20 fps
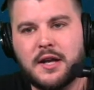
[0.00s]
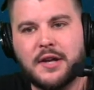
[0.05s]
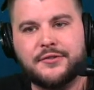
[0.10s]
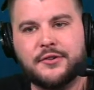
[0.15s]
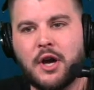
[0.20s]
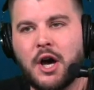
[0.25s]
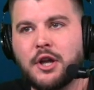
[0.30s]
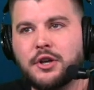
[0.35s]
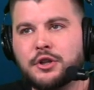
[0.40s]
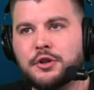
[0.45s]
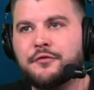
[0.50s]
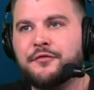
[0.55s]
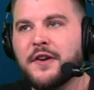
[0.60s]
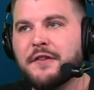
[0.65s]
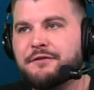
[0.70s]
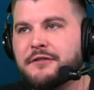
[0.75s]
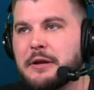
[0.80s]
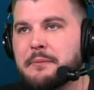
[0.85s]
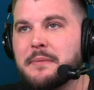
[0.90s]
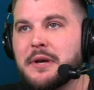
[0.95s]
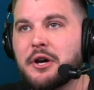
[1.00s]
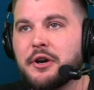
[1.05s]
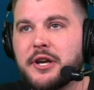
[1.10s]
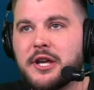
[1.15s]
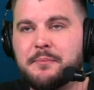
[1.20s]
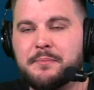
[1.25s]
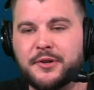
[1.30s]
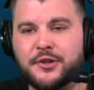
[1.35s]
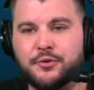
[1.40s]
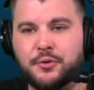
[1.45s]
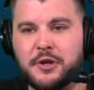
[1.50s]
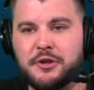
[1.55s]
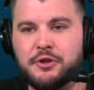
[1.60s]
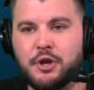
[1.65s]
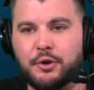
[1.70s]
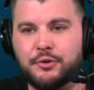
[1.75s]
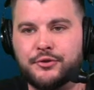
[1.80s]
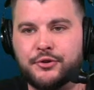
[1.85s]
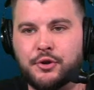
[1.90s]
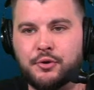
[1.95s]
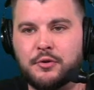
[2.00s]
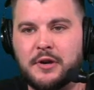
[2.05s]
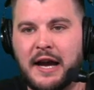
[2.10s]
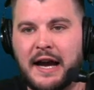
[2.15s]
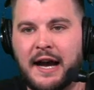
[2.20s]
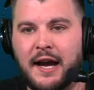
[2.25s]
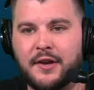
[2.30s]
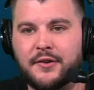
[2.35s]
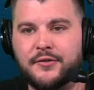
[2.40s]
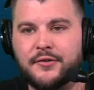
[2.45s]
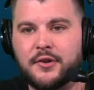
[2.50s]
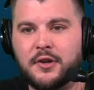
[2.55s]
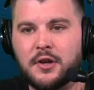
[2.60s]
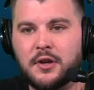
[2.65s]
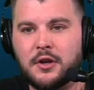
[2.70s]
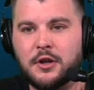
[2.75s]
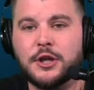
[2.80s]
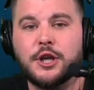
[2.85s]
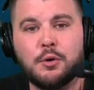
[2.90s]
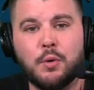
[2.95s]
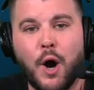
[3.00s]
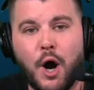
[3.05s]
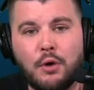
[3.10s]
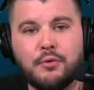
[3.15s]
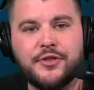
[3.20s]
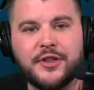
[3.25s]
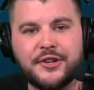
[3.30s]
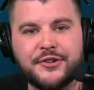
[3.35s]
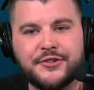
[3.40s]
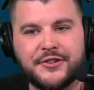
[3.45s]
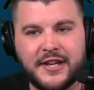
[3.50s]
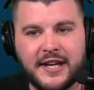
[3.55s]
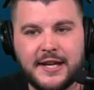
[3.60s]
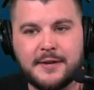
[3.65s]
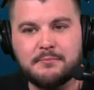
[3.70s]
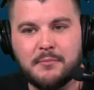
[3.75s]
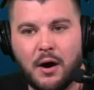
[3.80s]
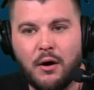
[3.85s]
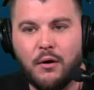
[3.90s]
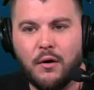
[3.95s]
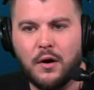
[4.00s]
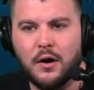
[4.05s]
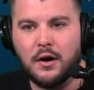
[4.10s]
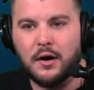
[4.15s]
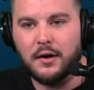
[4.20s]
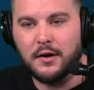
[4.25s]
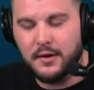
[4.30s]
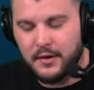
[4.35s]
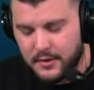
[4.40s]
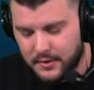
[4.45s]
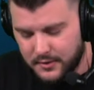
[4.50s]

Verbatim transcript: That's one hundred fifty million dollars between those two guys. You owe this team more.